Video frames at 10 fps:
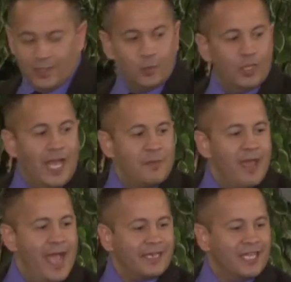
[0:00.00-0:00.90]
Well,
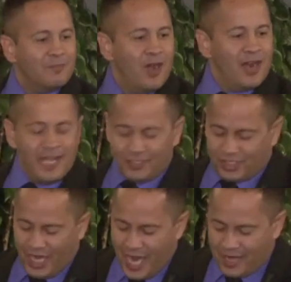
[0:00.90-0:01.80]
amen. Good morning,
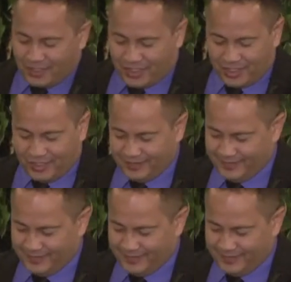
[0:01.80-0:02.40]
church.